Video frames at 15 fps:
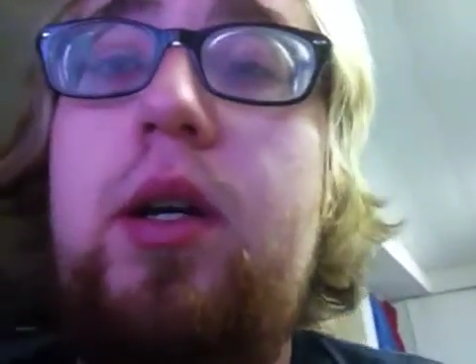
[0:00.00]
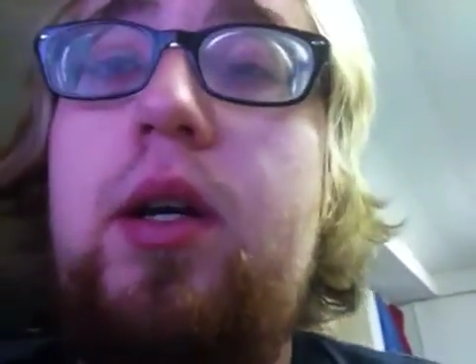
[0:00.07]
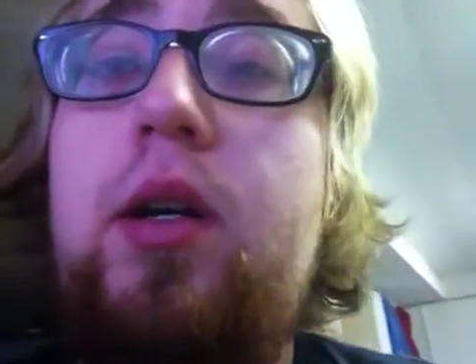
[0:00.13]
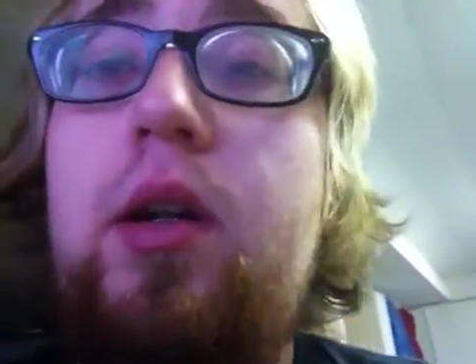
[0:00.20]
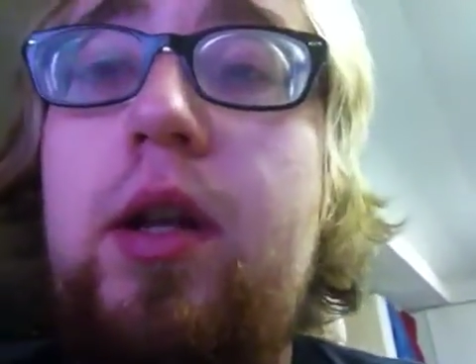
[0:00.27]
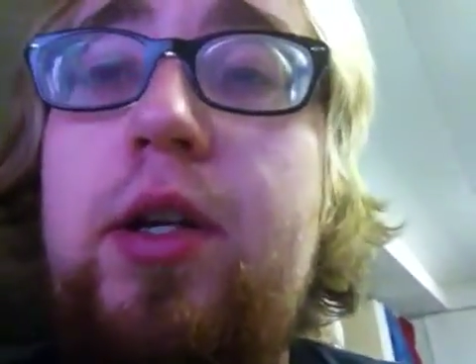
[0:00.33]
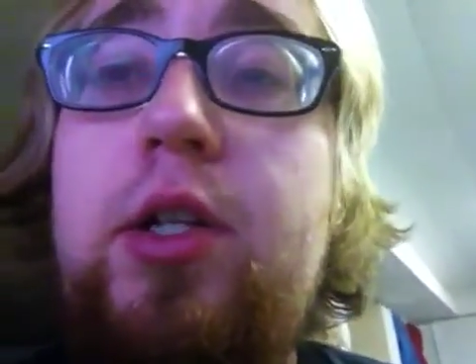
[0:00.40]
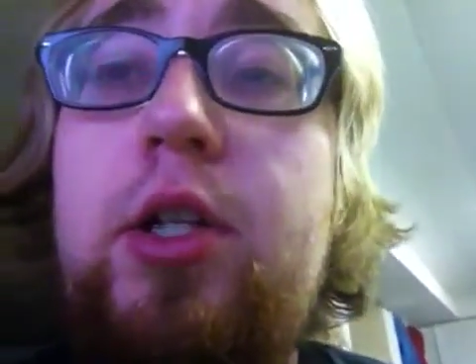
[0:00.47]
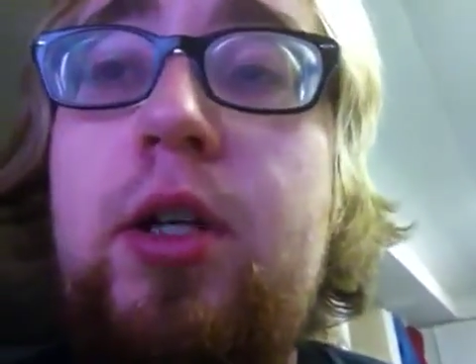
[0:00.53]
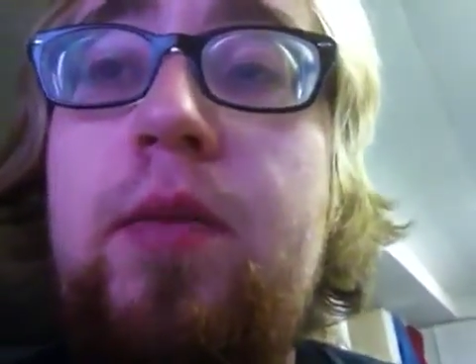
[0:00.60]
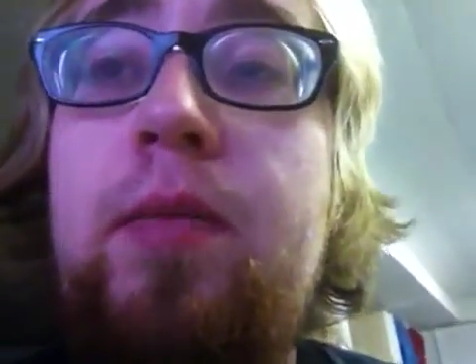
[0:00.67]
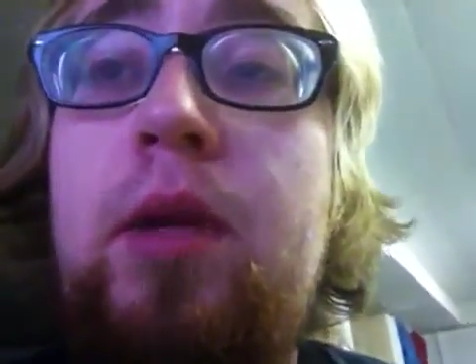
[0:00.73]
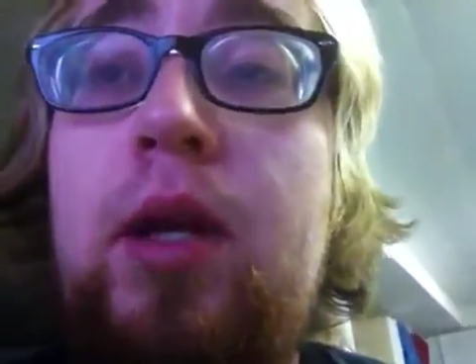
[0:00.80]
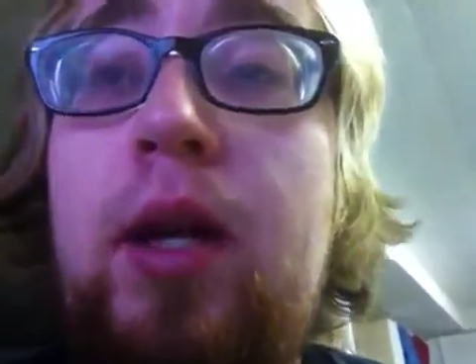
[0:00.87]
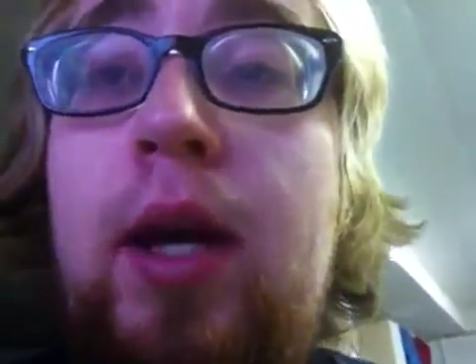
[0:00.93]
Knight and all that shit.
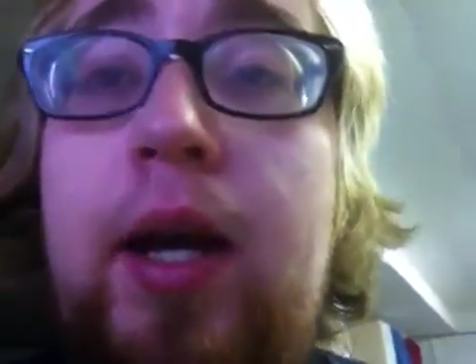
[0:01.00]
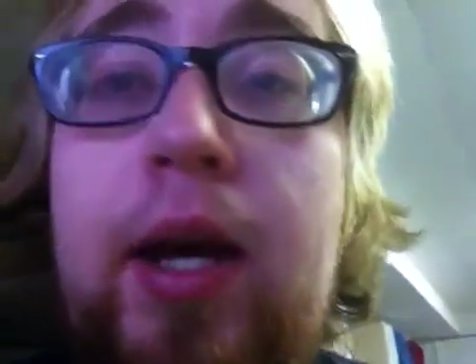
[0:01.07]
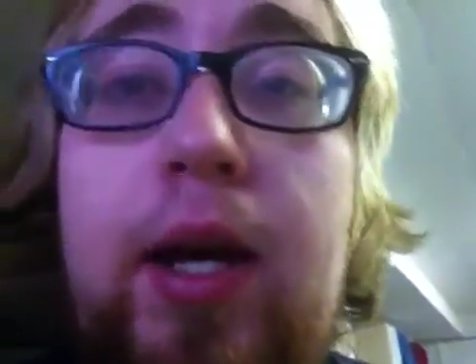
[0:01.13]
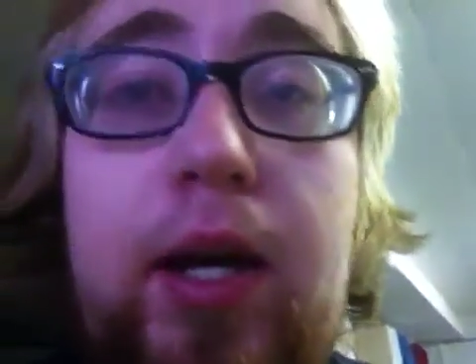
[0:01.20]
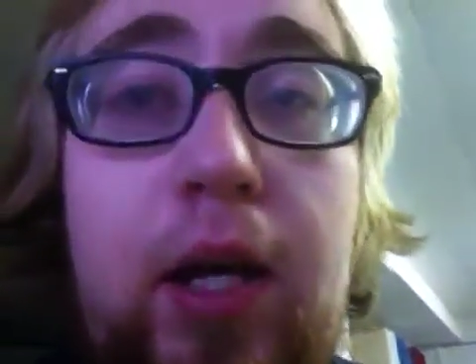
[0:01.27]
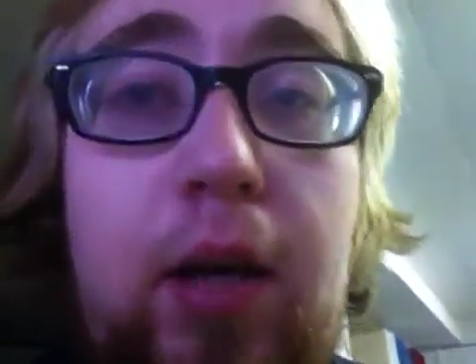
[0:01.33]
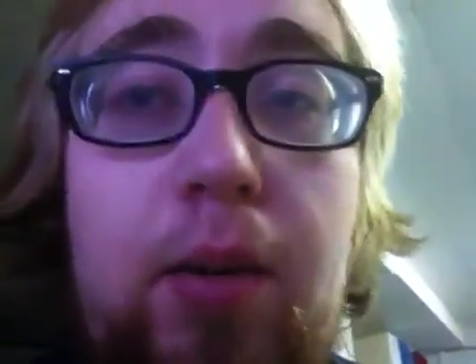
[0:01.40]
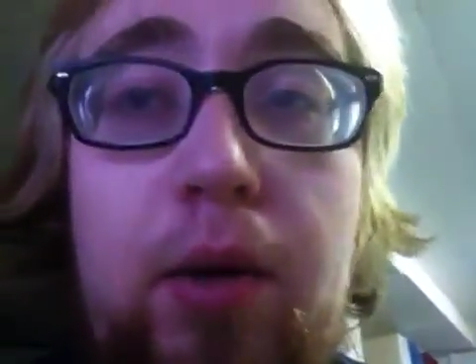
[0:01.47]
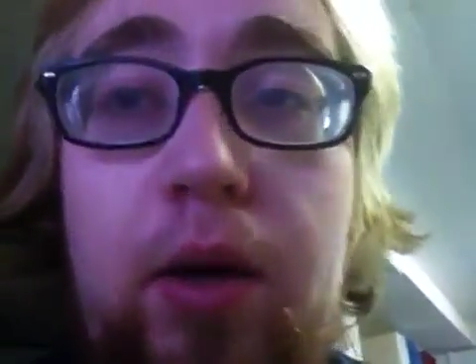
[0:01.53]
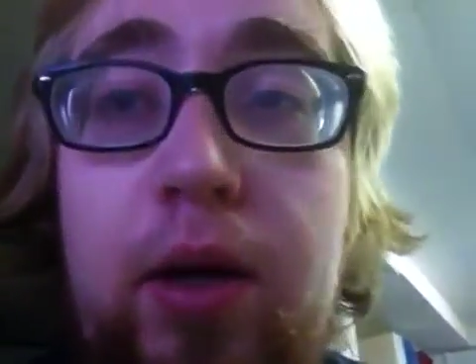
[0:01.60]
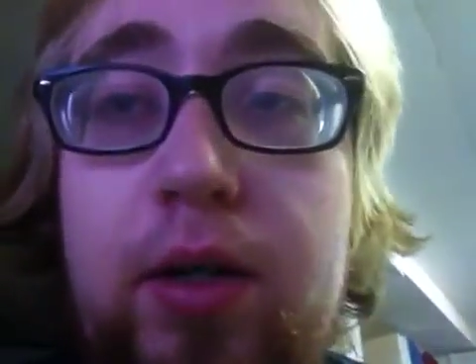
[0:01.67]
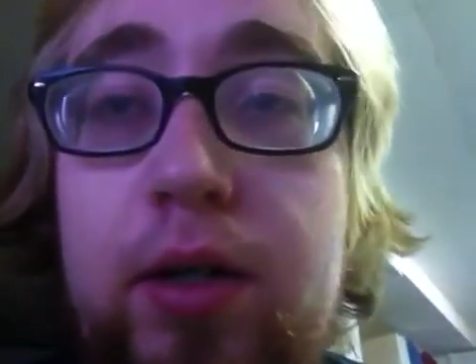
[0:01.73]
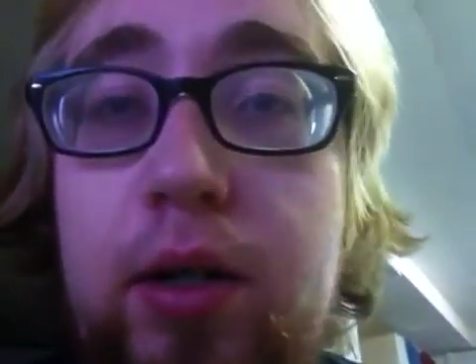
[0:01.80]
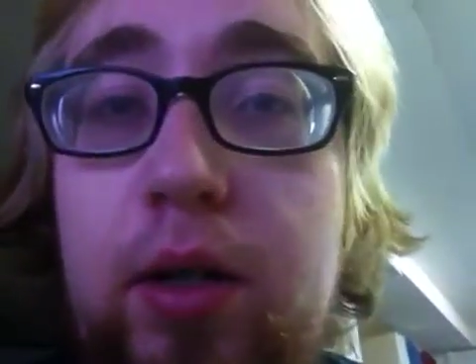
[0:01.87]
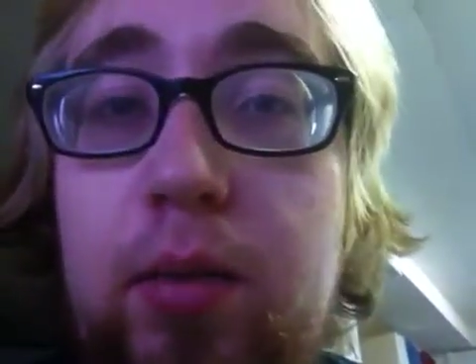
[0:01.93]
And I came
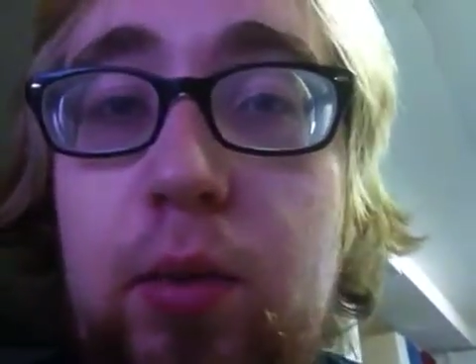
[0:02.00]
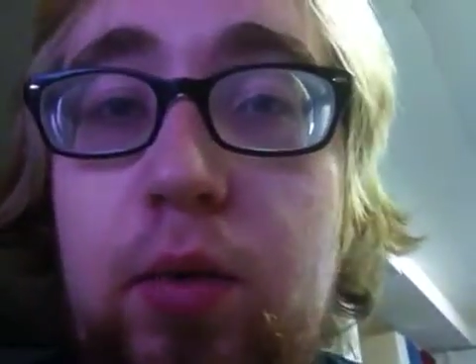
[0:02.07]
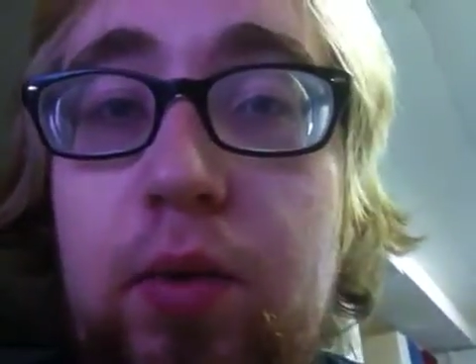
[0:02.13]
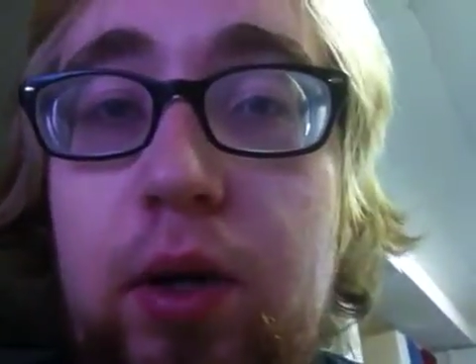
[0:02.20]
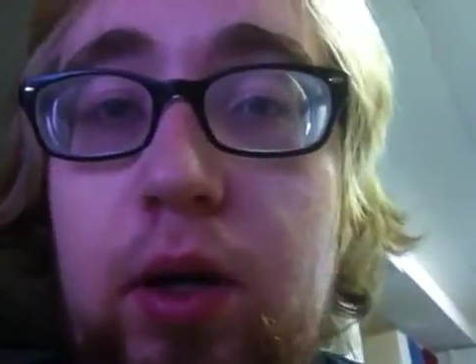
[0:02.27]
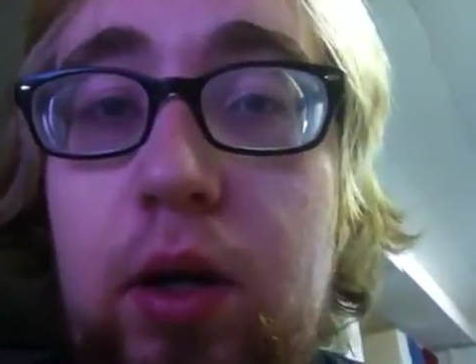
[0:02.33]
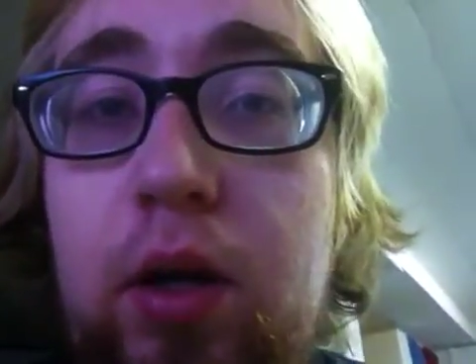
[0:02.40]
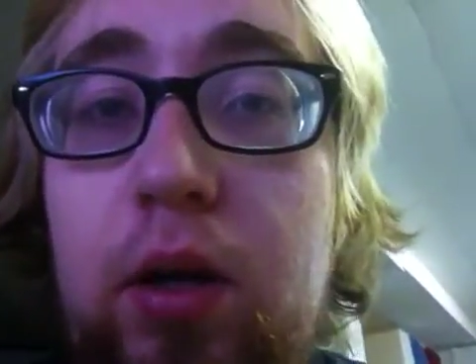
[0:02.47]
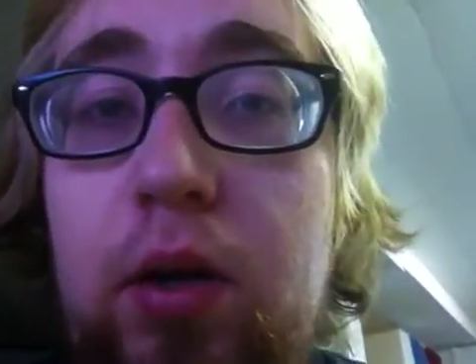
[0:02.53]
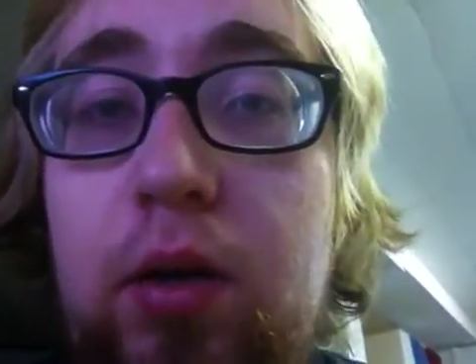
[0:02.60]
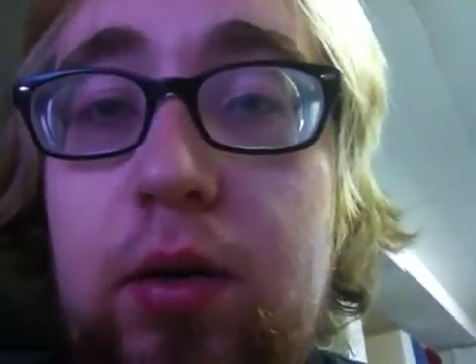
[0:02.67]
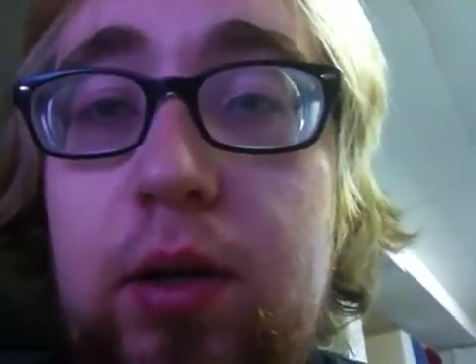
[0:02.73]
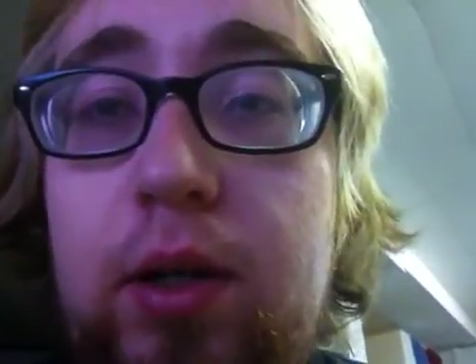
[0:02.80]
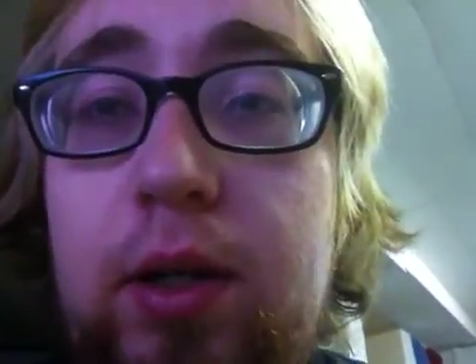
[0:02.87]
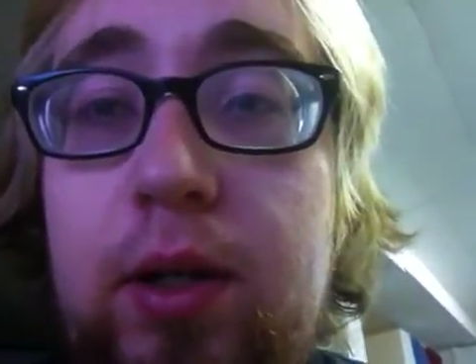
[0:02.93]
across another movie
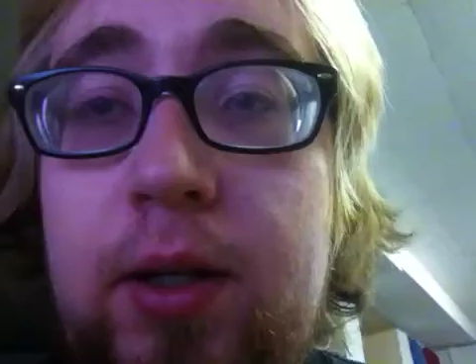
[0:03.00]
called,